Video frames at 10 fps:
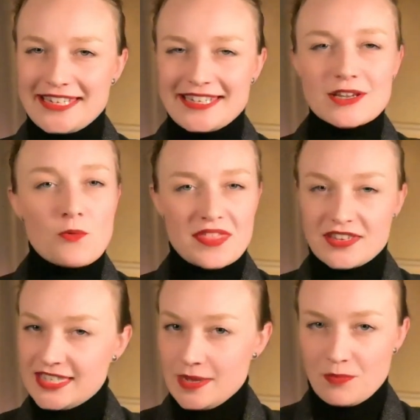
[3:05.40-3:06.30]
it with a
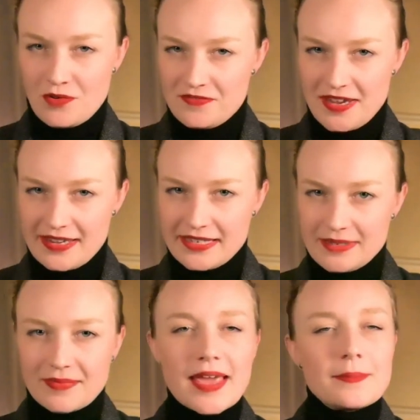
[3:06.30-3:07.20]
simple fix.
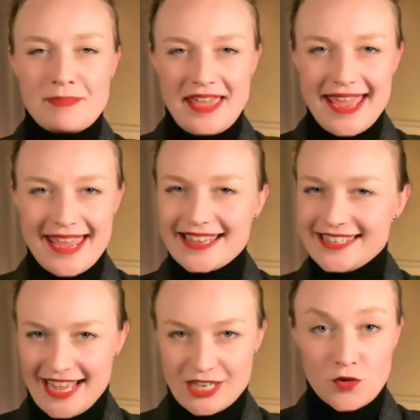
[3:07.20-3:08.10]
P
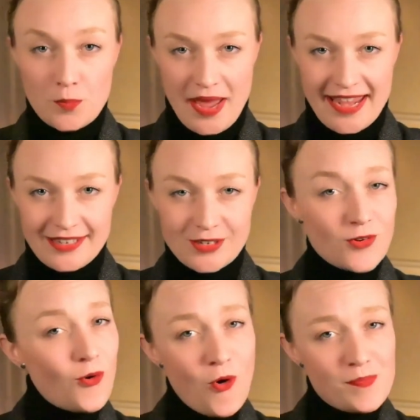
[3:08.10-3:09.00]
stands for paint
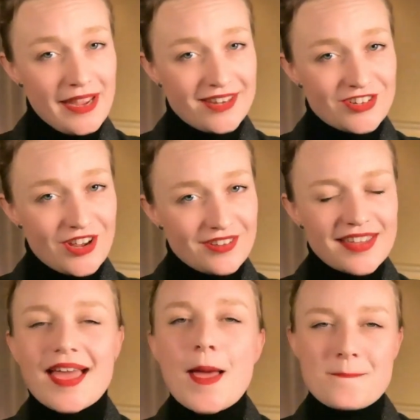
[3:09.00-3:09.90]
or picture.
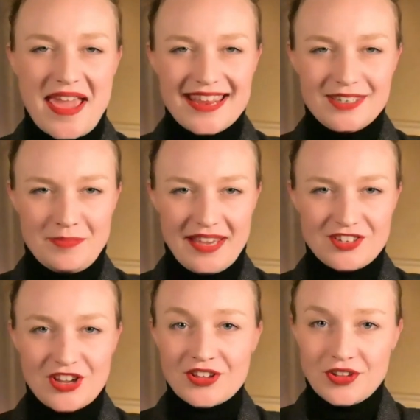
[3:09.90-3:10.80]
Paint a
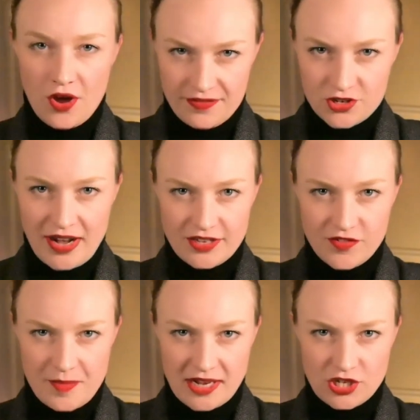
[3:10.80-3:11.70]
picture of the
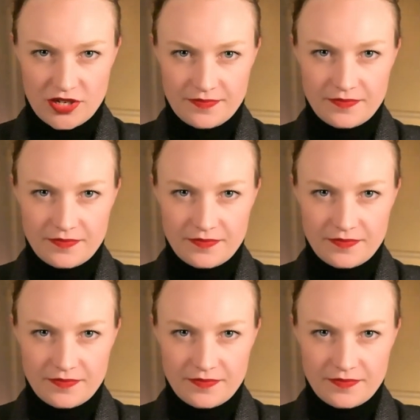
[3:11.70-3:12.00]
transformation.